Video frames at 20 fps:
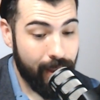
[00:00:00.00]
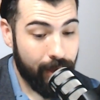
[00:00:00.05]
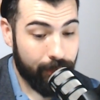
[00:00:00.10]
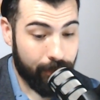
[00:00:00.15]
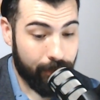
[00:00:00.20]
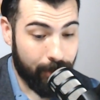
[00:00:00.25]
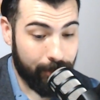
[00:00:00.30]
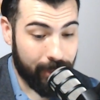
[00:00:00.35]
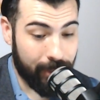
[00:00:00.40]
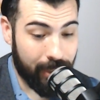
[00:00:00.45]

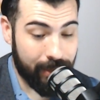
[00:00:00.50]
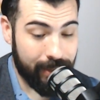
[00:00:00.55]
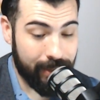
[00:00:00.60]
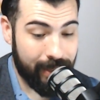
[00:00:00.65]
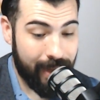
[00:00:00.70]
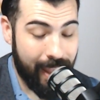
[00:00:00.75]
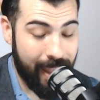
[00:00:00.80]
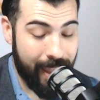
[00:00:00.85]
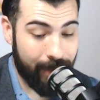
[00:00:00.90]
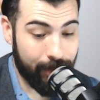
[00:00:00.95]
from
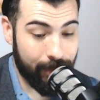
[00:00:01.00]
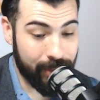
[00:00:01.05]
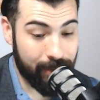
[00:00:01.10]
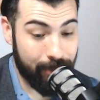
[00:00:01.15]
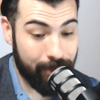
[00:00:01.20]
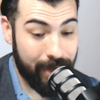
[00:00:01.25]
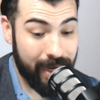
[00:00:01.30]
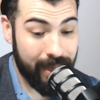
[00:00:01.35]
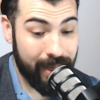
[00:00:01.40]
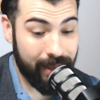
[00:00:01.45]
London and was
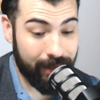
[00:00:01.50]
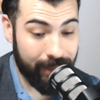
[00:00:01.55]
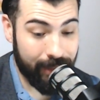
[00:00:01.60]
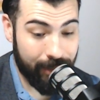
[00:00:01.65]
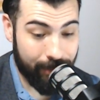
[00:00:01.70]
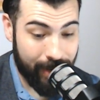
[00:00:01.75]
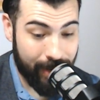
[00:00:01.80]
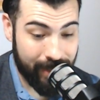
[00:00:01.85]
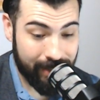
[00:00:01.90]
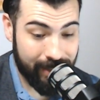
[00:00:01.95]
immediately
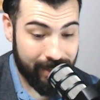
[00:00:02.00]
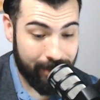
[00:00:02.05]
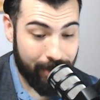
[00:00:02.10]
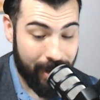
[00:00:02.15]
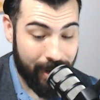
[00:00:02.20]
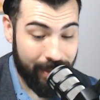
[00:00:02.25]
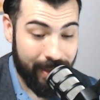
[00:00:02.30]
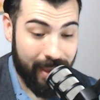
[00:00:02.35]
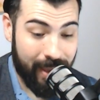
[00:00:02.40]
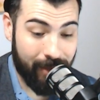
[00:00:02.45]
arrested
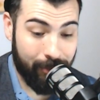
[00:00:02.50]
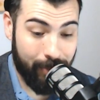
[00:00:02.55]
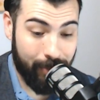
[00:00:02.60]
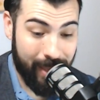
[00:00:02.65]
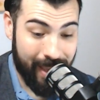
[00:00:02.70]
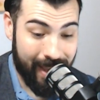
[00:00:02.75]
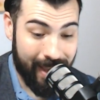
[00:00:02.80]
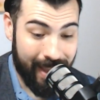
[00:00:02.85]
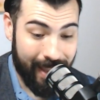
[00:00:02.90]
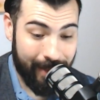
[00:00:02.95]
by the
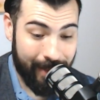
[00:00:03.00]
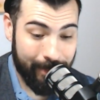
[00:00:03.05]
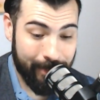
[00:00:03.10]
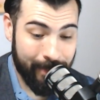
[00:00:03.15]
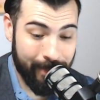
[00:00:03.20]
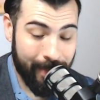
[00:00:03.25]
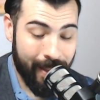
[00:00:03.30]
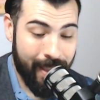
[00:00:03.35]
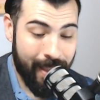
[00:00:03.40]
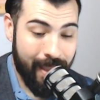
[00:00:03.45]
FBI.
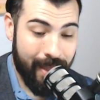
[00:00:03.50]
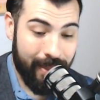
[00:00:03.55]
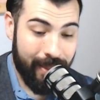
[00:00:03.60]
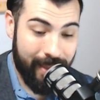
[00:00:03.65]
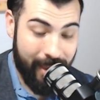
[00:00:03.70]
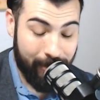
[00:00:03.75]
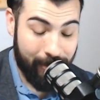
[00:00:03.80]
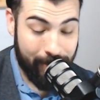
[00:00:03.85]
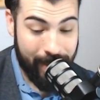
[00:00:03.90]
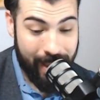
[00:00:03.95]

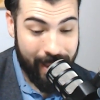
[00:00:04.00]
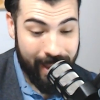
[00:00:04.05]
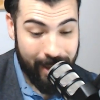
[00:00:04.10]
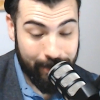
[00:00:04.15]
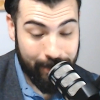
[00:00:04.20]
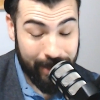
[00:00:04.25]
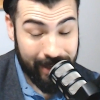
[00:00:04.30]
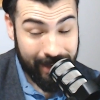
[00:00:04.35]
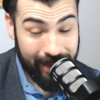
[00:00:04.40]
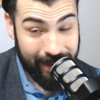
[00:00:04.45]
The FBI
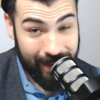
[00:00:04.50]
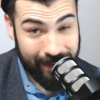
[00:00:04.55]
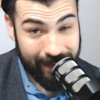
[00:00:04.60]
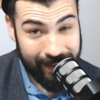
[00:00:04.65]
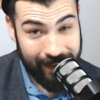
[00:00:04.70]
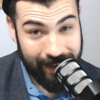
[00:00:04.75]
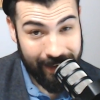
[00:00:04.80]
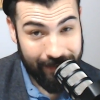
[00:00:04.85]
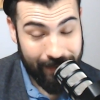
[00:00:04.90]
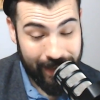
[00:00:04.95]
had been
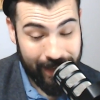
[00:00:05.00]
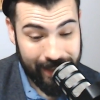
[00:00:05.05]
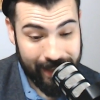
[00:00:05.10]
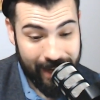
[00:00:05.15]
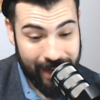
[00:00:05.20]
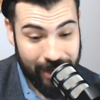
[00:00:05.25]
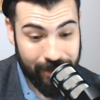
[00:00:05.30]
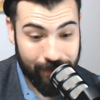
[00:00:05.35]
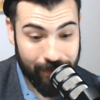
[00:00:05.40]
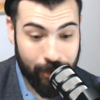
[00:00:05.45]
conducting an
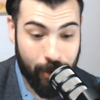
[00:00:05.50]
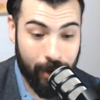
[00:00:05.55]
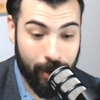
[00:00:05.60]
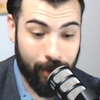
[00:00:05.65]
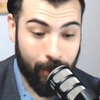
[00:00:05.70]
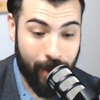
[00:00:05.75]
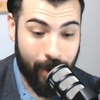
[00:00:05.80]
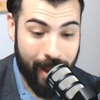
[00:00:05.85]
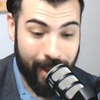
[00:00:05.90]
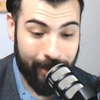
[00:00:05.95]
investigation for quite
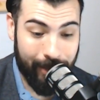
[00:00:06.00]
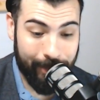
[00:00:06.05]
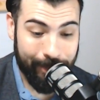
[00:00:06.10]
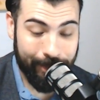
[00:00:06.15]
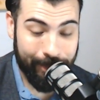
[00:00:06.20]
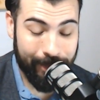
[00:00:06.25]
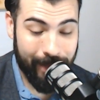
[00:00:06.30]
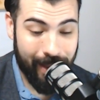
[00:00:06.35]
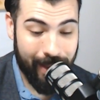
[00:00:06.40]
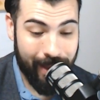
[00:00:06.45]
a while.
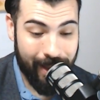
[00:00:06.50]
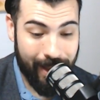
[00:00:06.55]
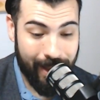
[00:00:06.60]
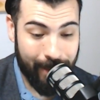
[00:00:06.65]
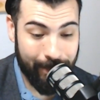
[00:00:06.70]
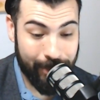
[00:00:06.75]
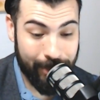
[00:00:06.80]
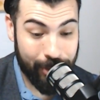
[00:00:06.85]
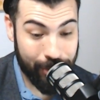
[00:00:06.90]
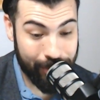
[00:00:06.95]

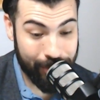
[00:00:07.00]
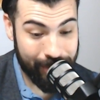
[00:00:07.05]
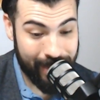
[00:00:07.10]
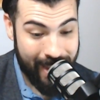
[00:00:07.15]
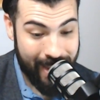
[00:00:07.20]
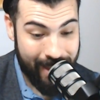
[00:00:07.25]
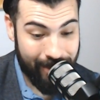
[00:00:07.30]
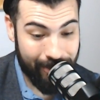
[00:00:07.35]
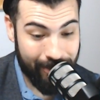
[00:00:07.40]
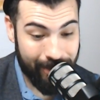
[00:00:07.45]
Turns
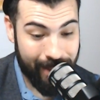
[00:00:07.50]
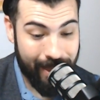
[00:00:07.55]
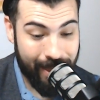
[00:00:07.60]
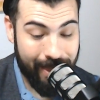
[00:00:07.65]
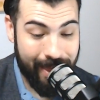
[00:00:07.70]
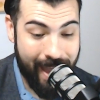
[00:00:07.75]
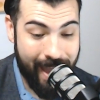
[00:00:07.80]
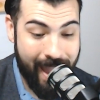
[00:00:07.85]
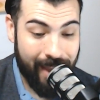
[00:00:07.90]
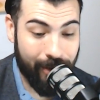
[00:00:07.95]
out
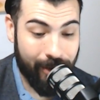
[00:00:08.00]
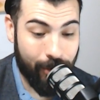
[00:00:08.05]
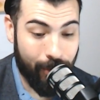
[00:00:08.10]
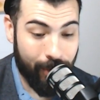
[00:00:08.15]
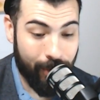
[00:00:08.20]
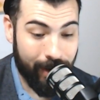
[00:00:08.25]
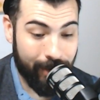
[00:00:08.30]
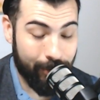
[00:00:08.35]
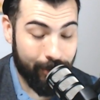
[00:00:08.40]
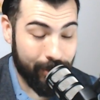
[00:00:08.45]
that
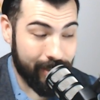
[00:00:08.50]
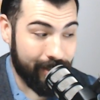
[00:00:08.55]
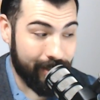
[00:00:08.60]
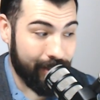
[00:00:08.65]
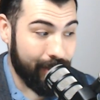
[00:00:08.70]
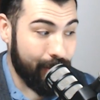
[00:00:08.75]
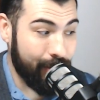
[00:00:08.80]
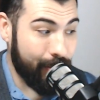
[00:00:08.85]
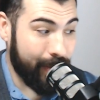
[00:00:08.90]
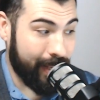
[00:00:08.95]
coin was
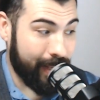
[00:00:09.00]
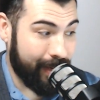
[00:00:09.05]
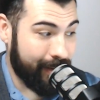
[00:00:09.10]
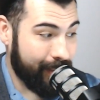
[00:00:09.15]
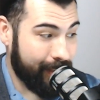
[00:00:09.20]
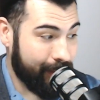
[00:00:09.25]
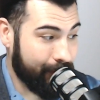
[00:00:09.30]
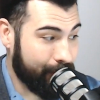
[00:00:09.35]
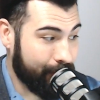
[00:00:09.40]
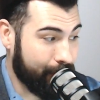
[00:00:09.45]
looted
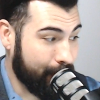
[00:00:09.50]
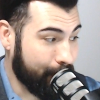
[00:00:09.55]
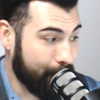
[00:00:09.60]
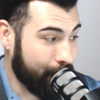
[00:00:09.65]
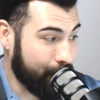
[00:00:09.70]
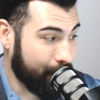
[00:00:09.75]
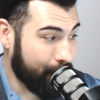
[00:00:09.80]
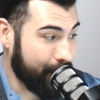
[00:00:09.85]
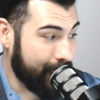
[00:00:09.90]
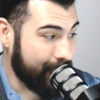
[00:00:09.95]
from
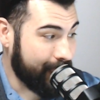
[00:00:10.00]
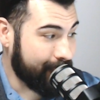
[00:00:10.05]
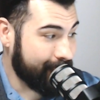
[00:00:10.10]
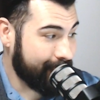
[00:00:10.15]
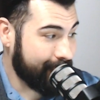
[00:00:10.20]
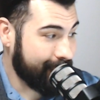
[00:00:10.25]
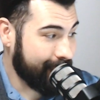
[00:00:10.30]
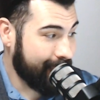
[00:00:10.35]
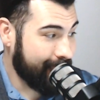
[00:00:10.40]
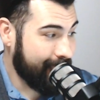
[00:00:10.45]

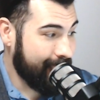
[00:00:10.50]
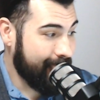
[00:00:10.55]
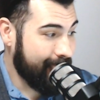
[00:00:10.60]
Greece